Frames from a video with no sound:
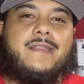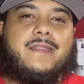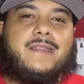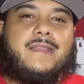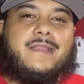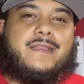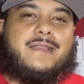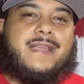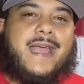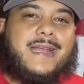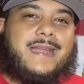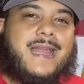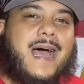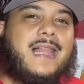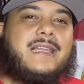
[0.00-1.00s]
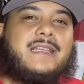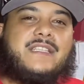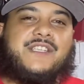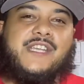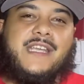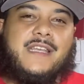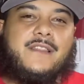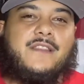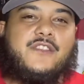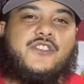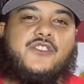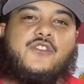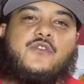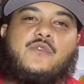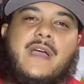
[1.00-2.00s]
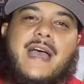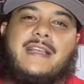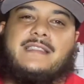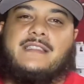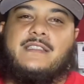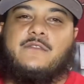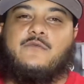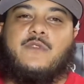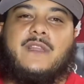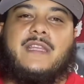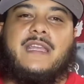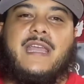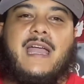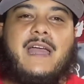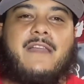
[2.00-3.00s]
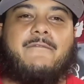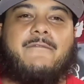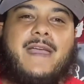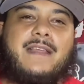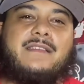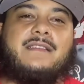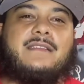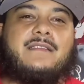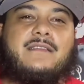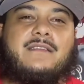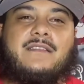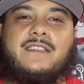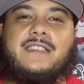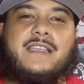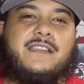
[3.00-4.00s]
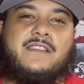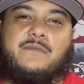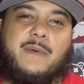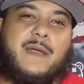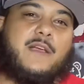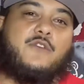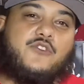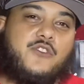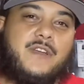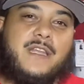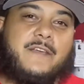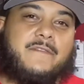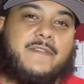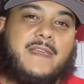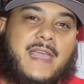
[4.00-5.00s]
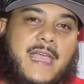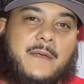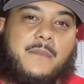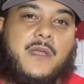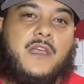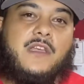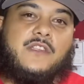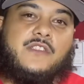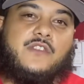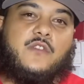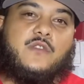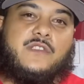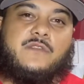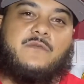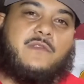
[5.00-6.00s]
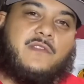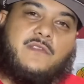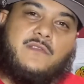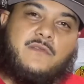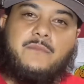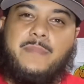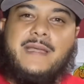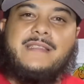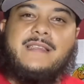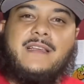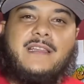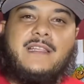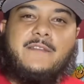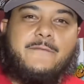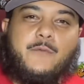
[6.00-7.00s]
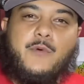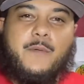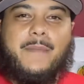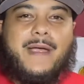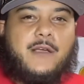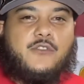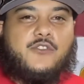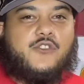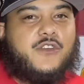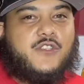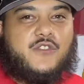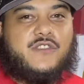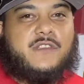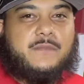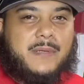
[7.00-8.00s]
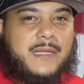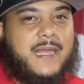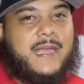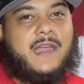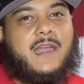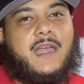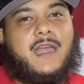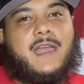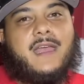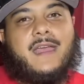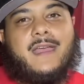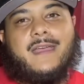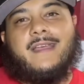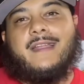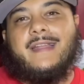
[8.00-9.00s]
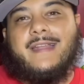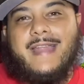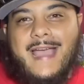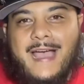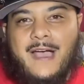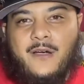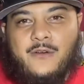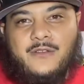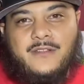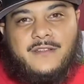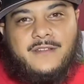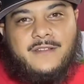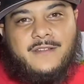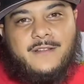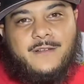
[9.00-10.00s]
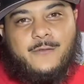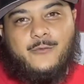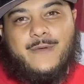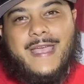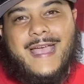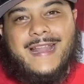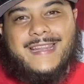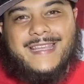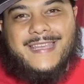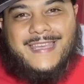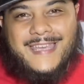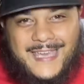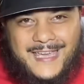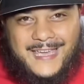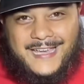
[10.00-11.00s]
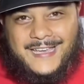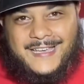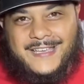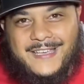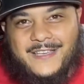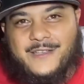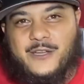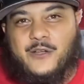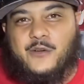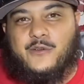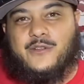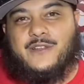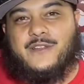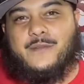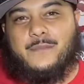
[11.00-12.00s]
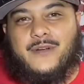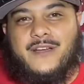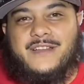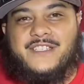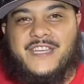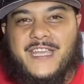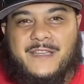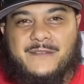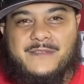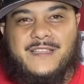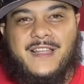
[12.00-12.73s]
the technology in the shoe hasn't really advanced since Michael Jordan left the game. So it's basically from when Michael Jordan used to play. Now, we got the king, LeBron James,